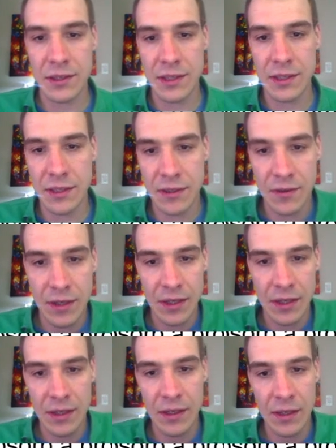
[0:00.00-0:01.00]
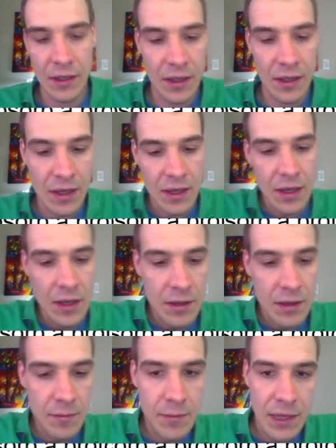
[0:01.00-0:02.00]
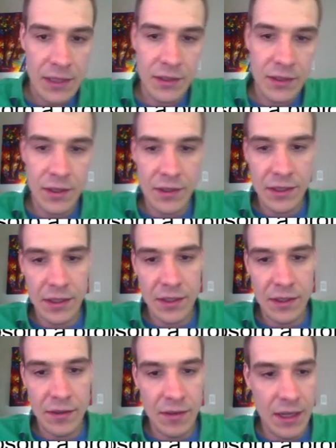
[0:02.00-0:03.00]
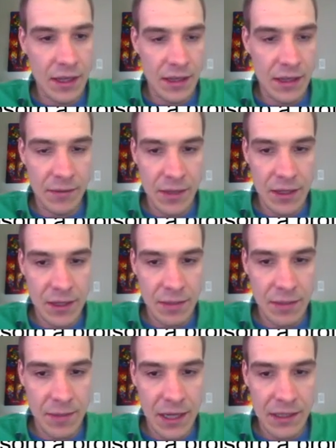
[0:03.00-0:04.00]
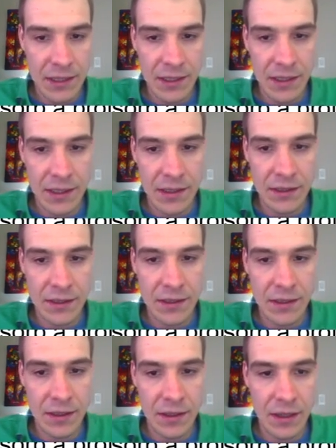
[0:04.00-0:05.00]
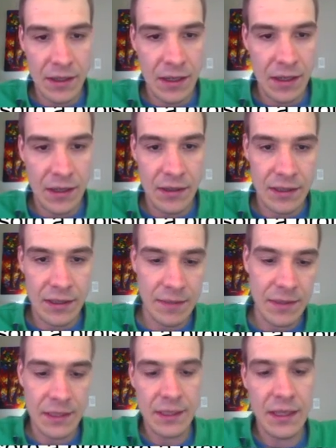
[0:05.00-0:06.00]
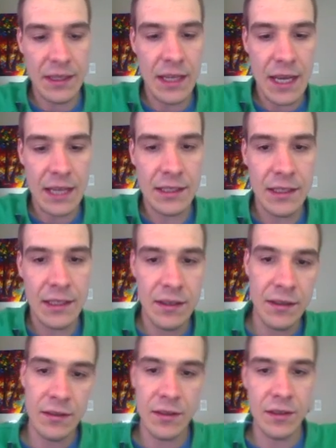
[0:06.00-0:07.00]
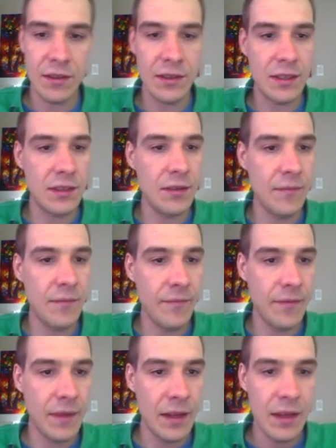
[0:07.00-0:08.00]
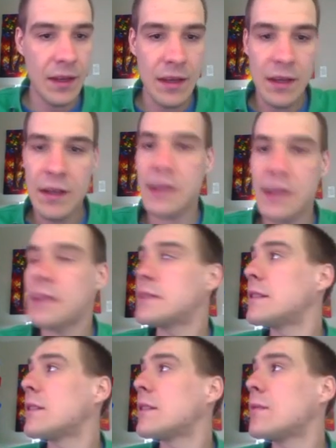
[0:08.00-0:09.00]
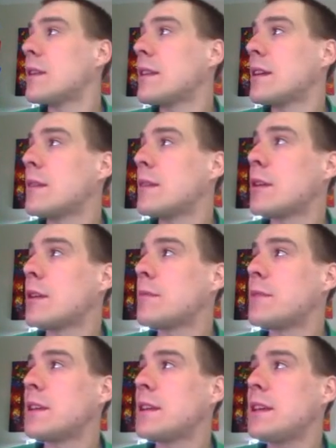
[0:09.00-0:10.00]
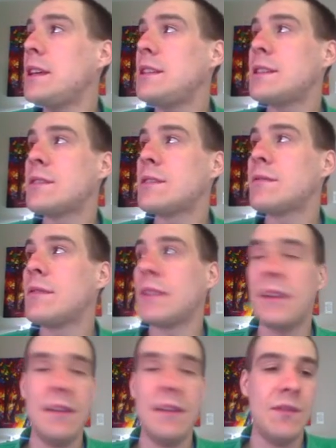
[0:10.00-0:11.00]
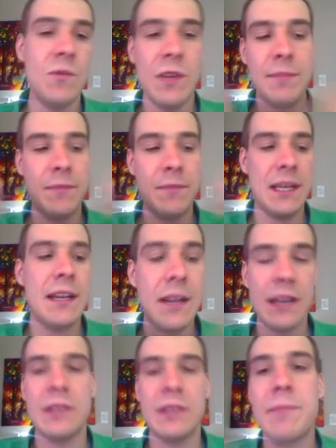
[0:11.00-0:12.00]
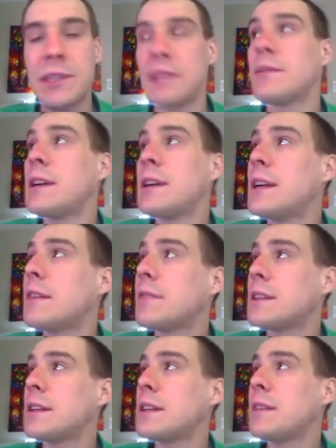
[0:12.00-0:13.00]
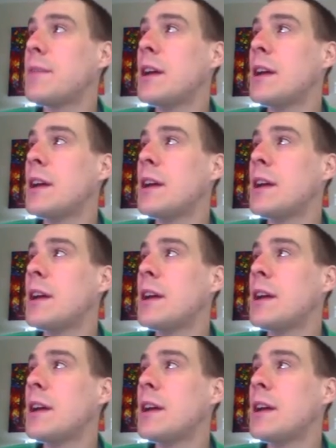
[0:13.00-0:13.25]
into. And the conjugate base is the substance that the acid turns into. Right, that's another way to think about it. But the easiest, if you want to get it 100% right every time,